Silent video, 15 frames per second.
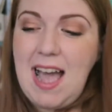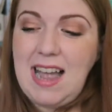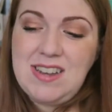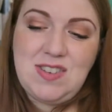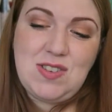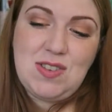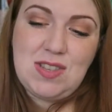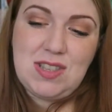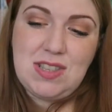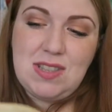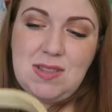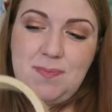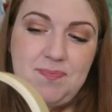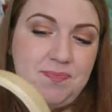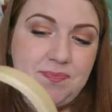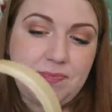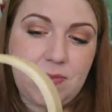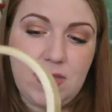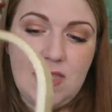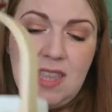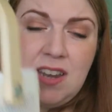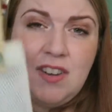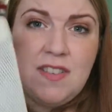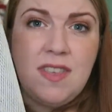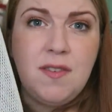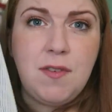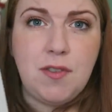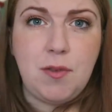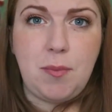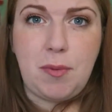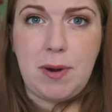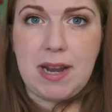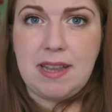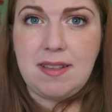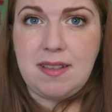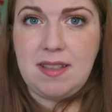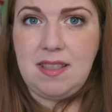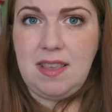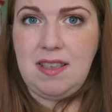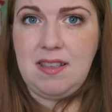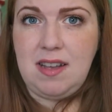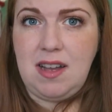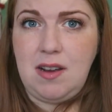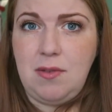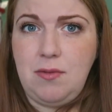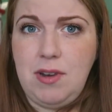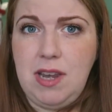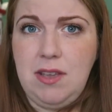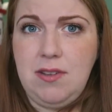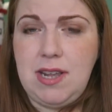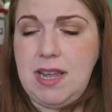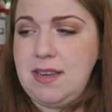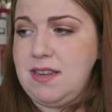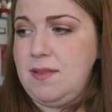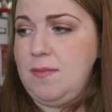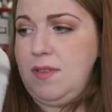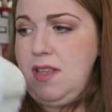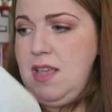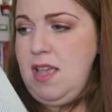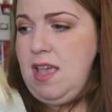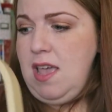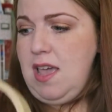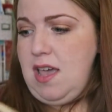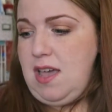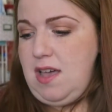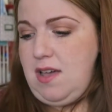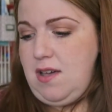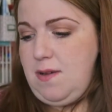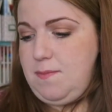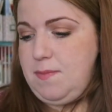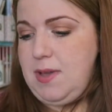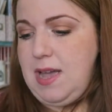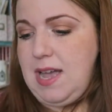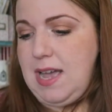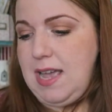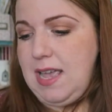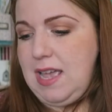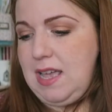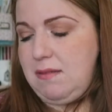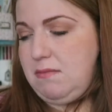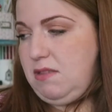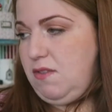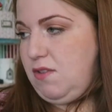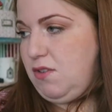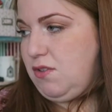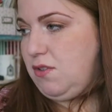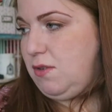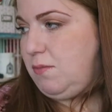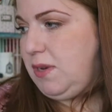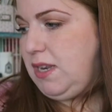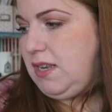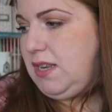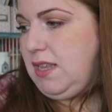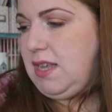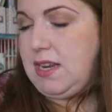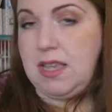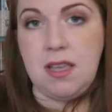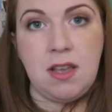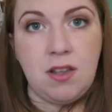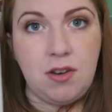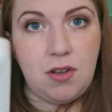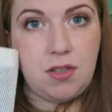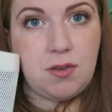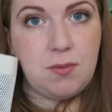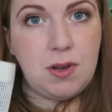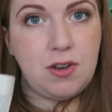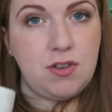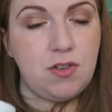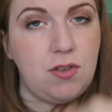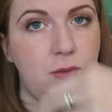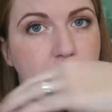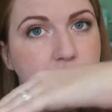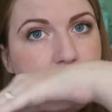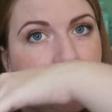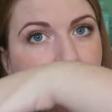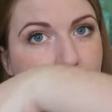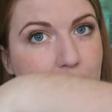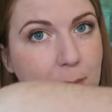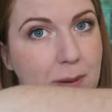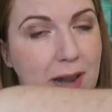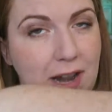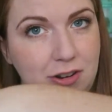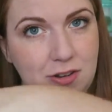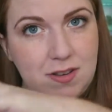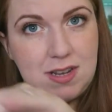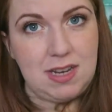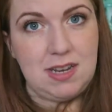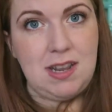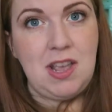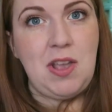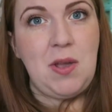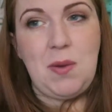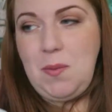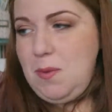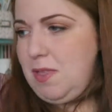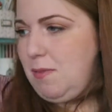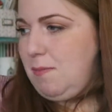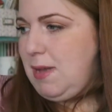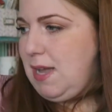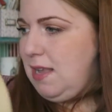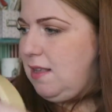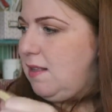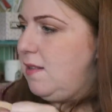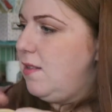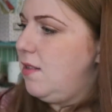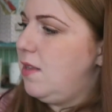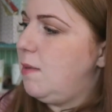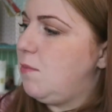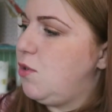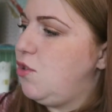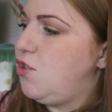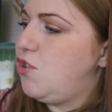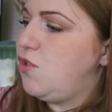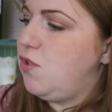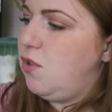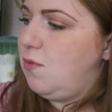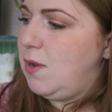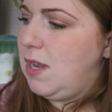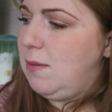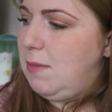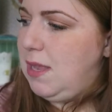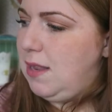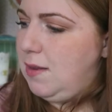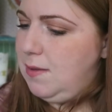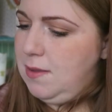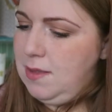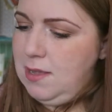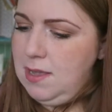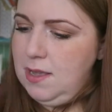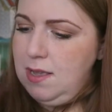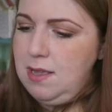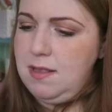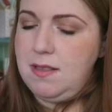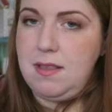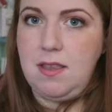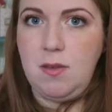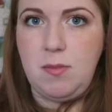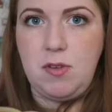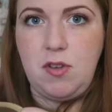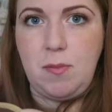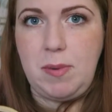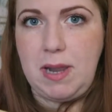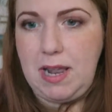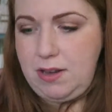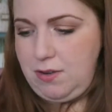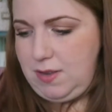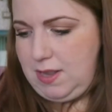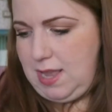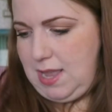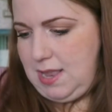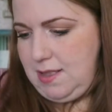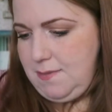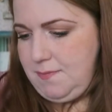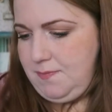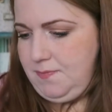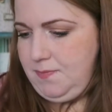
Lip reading: I just think for the price, these are really good items. I am even contemplating getting another one to put all my planners in with my... I'm going to show you what I mean. See, you put your planners in.